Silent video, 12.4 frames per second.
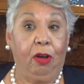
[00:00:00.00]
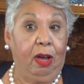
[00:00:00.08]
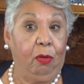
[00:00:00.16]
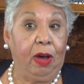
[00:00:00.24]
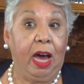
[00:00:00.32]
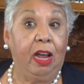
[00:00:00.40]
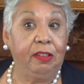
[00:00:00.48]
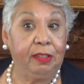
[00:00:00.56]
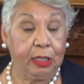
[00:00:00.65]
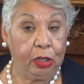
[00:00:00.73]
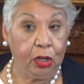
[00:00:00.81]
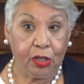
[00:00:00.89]
how
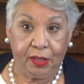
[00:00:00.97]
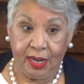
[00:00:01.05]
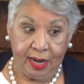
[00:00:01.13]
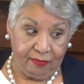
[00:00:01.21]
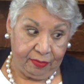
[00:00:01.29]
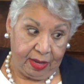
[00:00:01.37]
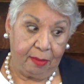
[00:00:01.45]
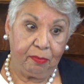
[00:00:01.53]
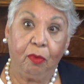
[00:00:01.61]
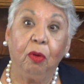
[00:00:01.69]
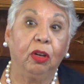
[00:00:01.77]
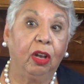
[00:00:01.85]
does it look that
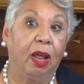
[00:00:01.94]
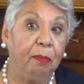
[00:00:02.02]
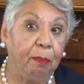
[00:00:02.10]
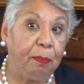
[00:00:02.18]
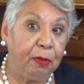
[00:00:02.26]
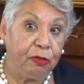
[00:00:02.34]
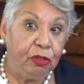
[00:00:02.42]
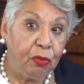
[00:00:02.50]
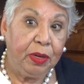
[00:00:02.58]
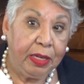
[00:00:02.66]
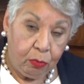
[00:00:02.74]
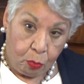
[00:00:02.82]
I'm
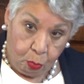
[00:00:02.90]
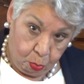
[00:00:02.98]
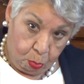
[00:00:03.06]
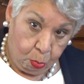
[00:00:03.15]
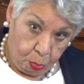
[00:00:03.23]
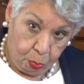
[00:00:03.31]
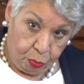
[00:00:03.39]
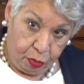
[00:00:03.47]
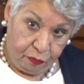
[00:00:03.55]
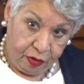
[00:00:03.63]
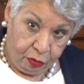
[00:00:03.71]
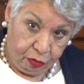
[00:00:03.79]
pursuing
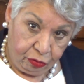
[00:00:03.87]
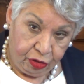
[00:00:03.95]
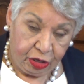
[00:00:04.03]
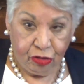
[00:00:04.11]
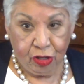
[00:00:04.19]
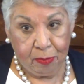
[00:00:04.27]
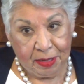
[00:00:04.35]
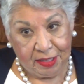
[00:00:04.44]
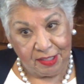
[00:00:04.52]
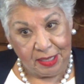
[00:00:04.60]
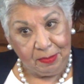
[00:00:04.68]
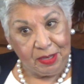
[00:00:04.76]
the federal judgeship at
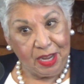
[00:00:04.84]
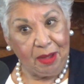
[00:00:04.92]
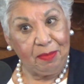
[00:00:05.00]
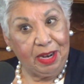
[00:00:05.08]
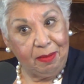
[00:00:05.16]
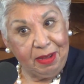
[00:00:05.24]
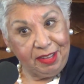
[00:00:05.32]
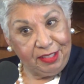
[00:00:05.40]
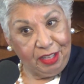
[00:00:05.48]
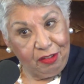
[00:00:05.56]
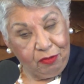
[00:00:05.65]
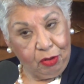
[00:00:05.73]
the same time that I'm
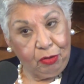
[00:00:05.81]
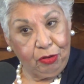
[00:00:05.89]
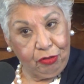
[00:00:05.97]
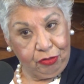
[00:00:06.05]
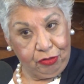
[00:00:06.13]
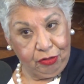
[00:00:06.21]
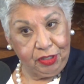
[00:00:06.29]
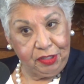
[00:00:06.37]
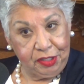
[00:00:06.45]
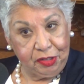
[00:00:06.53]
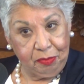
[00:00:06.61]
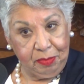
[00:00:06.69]
asking the voters to
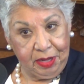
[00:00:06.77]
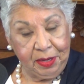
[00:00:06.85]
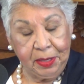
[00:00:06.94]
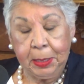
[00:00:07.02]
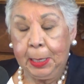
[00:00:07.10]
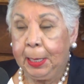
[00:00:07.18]
consider me?